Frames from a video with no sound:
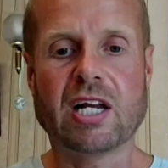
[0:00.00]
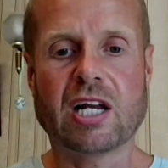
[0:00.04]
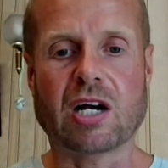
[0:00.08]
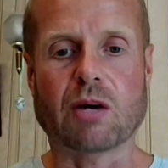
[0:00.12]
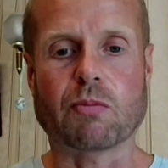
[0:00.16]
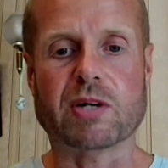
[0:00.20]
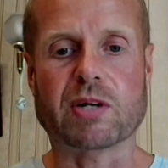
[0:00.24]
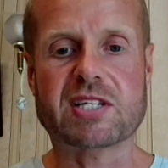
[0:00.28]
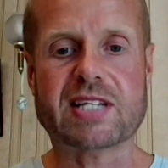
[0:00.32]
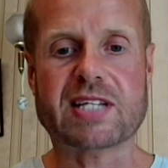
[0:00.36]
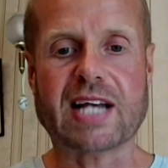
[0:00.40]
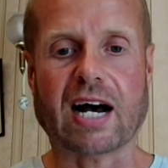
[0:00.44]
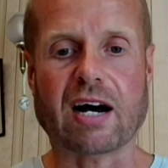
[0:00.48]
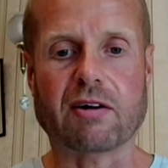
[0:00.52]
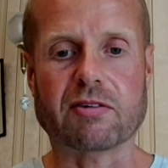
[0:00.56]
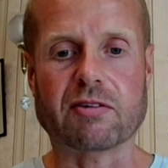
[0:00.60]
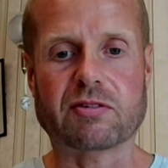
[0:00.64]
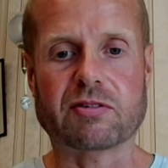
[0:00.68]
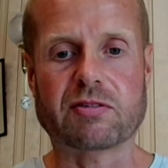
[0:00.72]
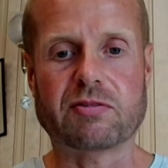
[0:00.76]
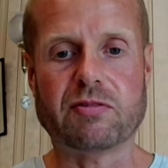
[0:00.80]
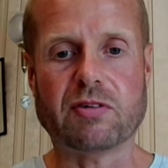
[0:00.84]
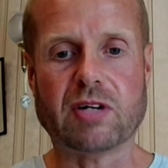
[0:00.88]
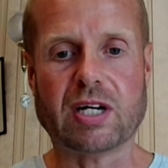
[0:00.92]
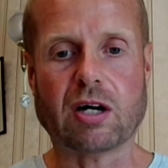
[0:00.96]
And we're sat
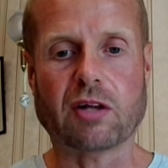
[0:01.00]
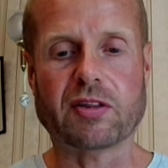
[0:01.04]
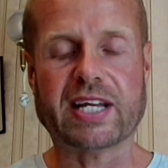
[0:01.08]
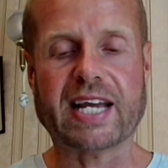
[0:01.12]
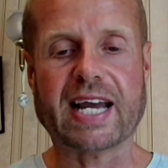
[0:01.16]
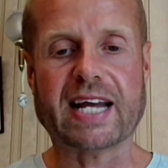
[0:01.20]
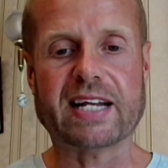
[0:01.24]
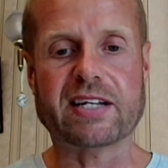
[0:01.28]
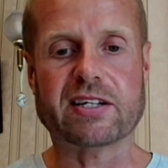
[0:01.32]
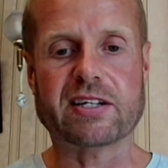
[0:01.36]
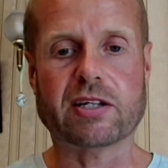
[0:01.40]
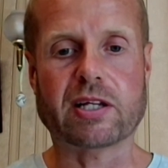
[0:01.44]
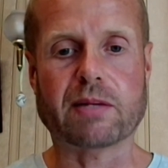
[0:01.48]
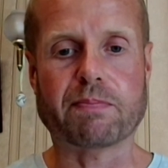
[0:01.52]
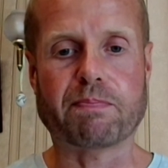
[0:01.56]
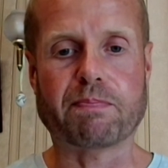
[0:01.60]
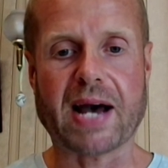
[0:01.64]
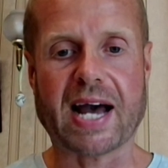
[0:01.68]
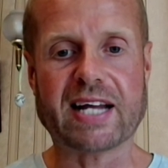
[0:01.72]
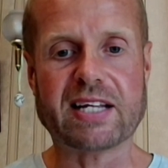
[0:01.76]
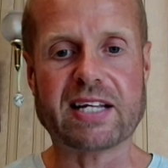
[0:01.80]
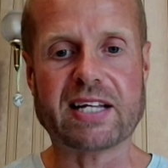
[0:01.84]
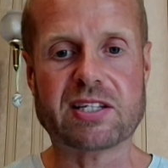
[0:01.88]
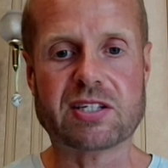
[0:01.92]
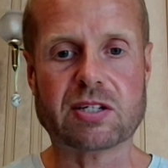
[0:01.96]
on, on the end of the
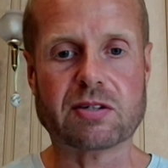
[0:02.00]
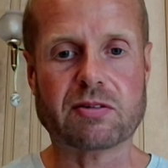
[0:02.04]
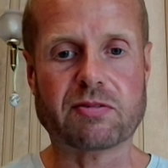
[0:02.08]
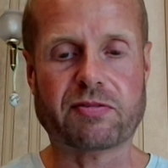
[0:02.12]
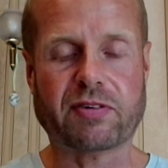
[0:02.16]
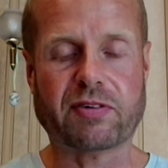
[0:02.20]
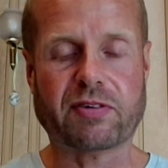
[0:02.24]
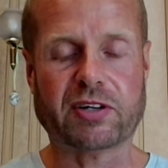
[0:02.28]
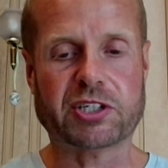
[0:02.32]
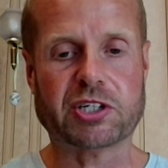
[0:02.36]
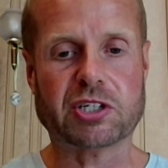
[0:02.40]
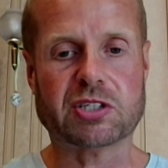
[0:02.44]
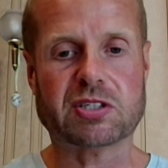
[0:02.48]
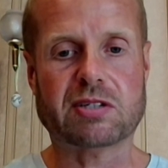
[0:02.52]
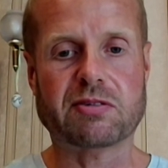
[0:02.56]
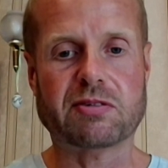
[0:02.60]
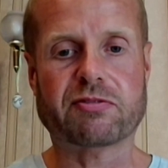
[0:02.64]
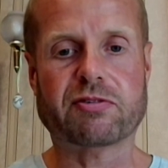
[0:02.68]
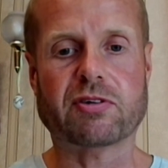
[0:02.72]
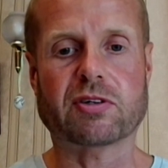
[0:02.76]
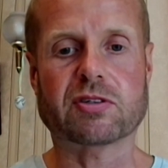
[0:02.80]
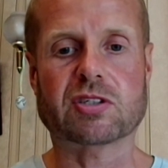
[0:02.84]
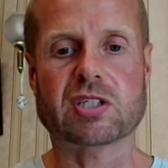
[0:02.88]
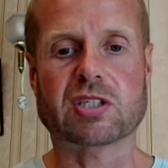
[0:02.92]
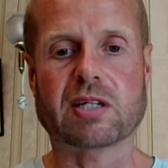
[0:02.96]
bed, but just in
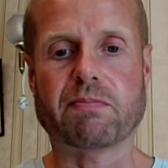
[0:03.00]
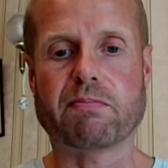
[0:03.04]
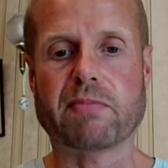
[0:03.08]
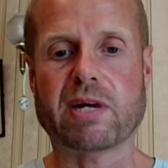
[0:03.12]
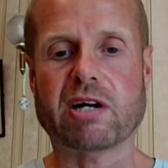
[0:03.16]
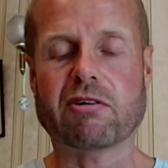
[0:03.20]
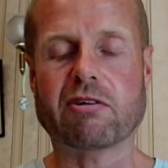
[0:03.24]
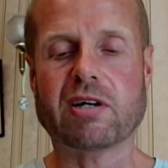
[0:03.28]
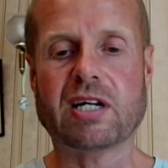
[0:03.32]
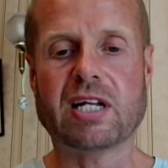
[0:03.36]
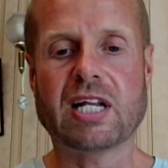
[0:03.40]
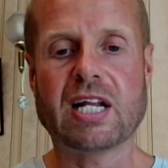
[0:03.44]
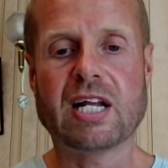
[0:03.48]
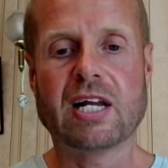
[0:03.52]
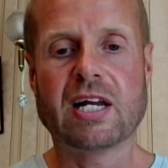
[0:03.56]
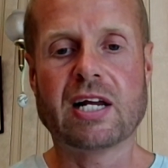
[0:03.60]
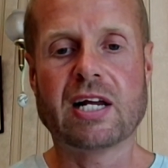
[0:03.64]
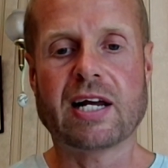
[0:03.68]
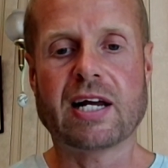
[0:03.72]
front of the mirror.